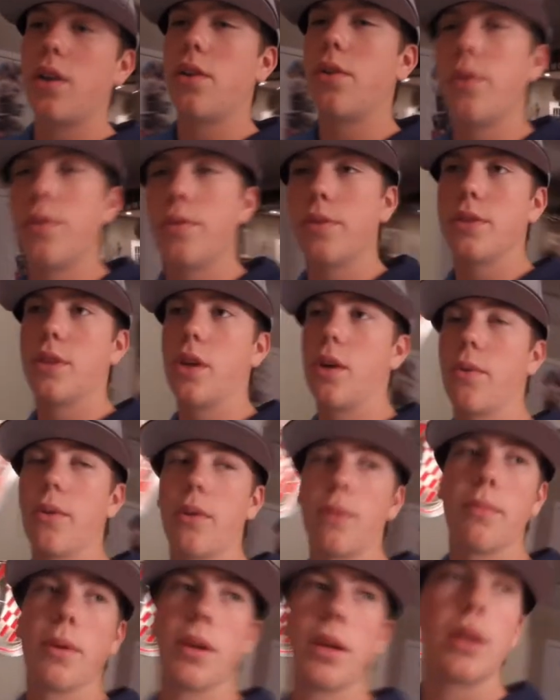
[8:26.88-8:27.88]
I don't know if it's
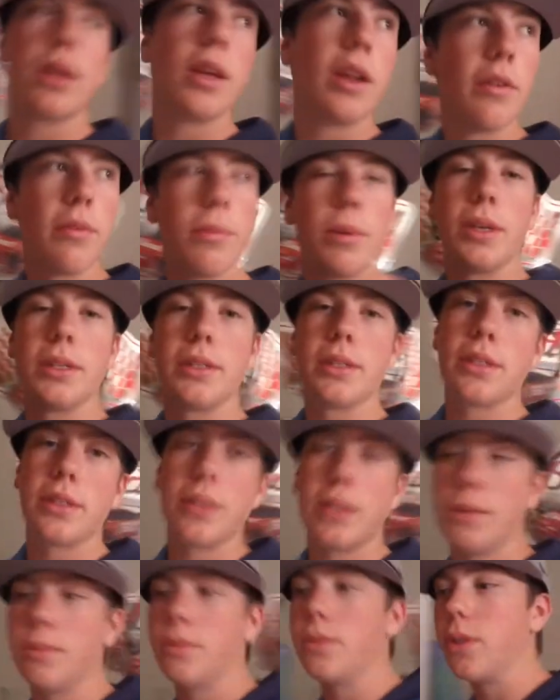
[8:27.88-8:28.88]
awkward, but everybody's
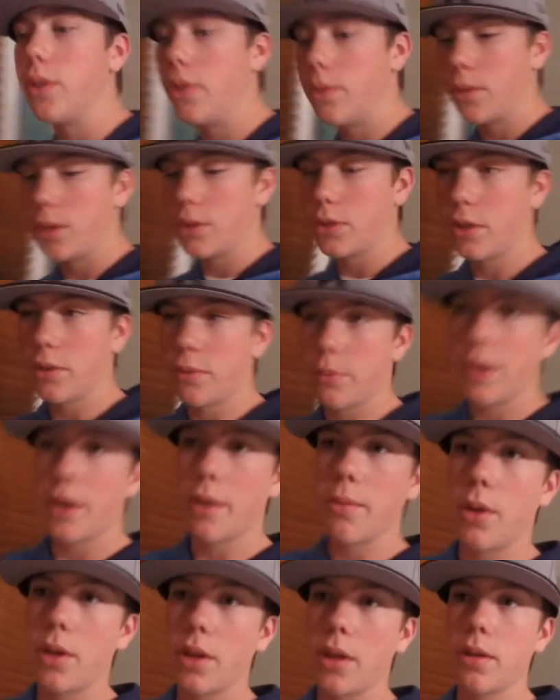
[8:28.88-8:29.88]
asleep, so I'm not trying to wake
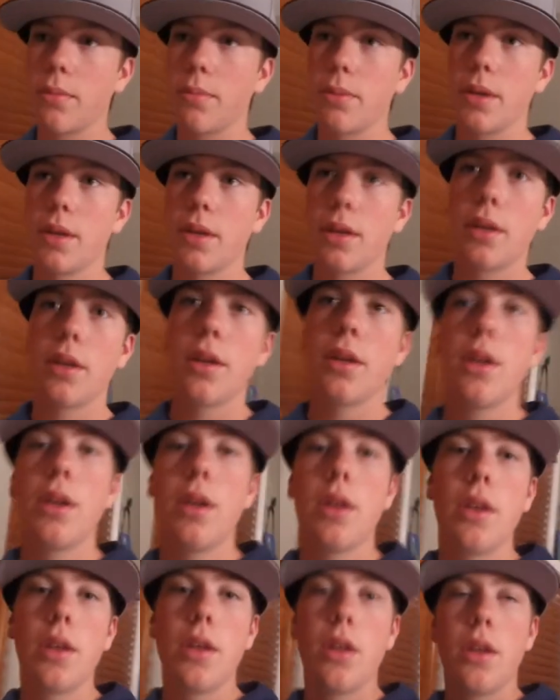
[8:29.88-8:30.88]
them all up, but
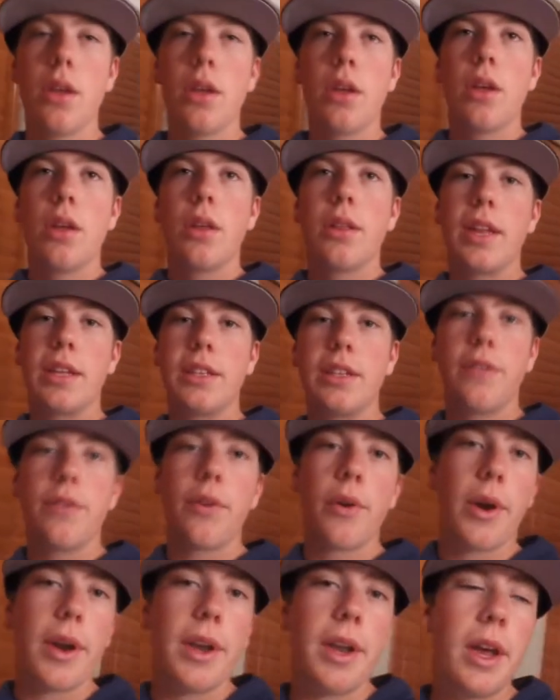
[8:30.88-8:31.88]
that's it
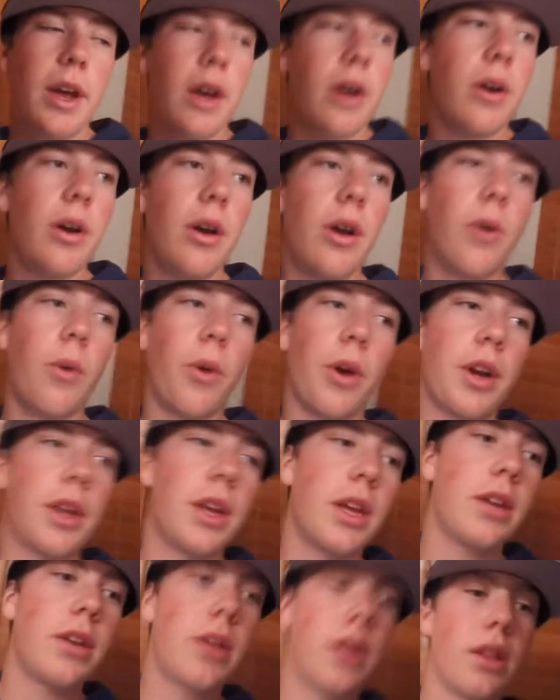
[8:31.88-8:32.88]
for right now. We're going
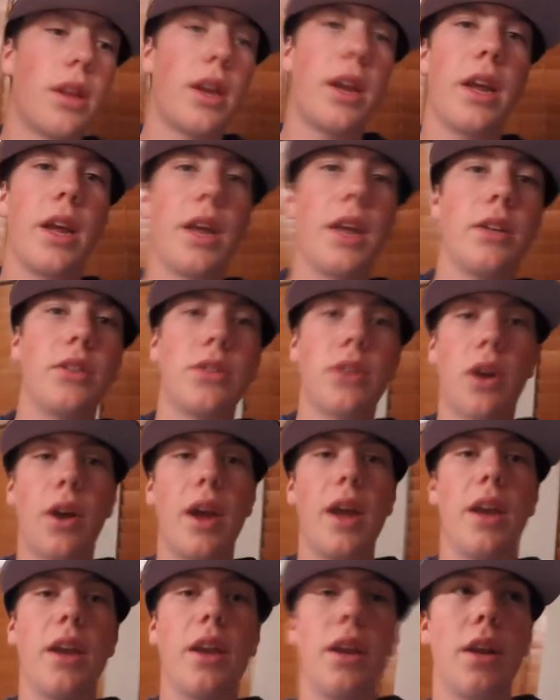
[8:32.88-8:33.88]
to get into the night,
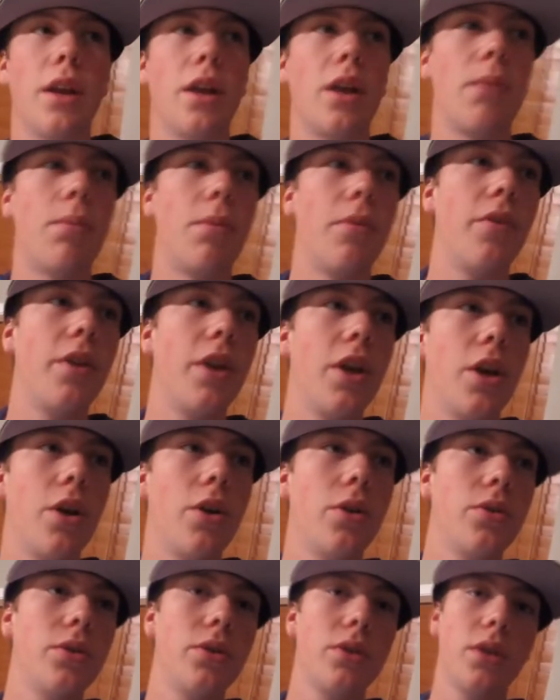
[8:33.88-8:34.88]
start editing a couple
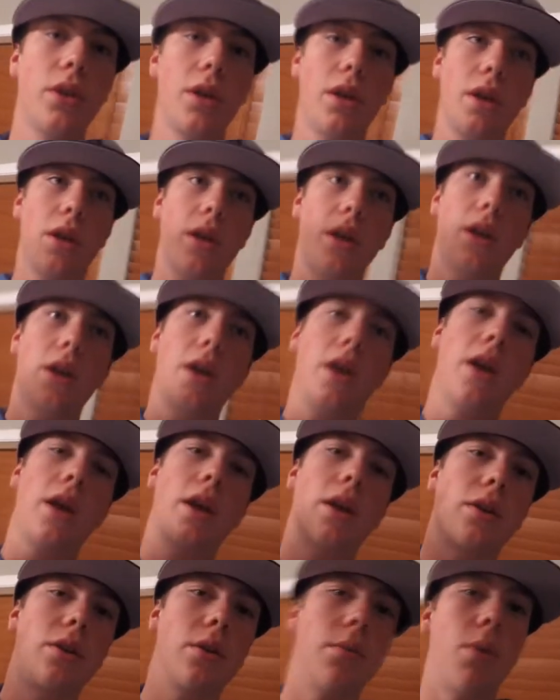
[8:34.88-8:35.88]
videos,
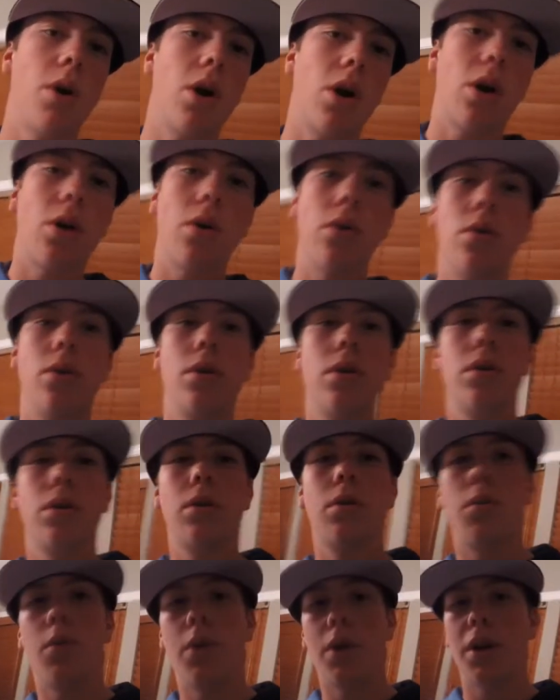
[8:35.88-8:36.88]
and tomorrow
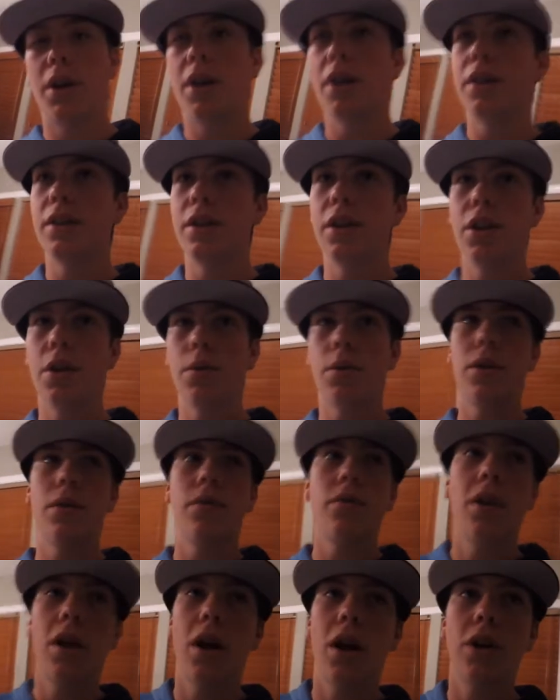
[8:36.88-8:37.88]
we're going to continue with
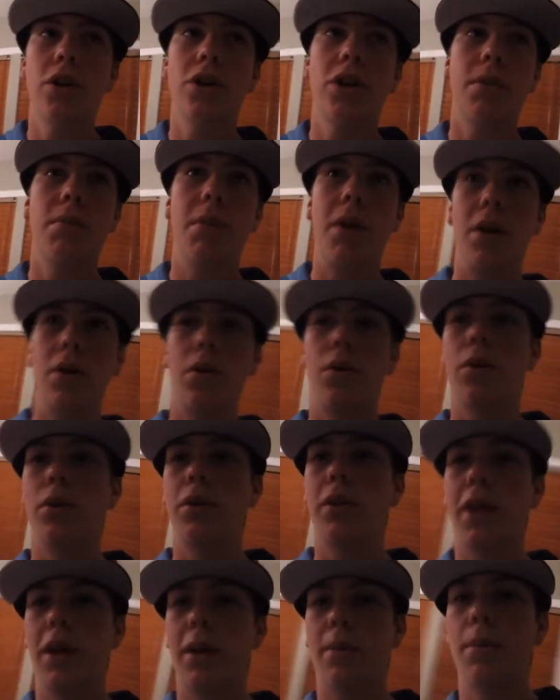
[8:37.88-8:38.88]
the vlog, trying to make it a
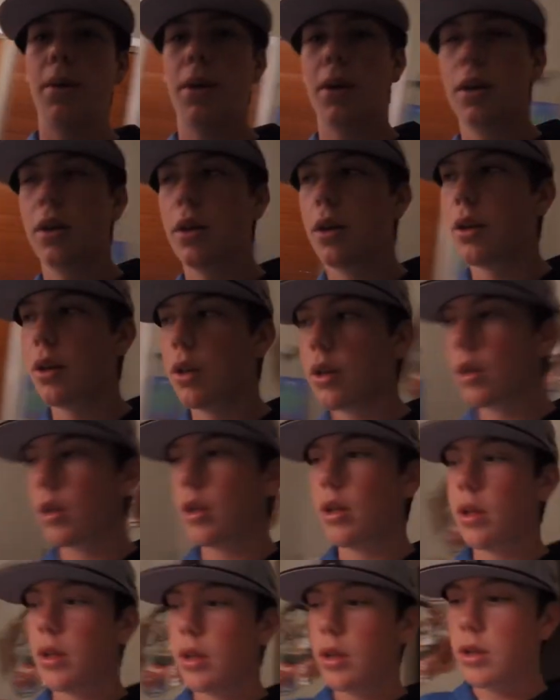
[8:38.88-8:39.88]
whole day, but
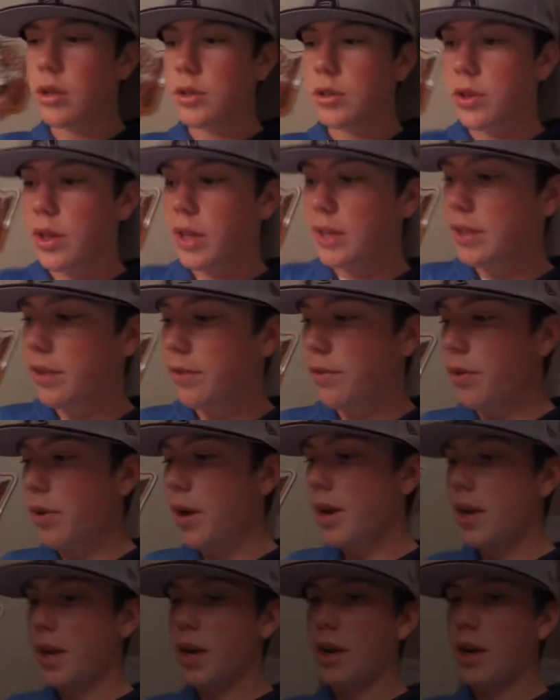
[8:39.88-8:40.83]
so that's it for right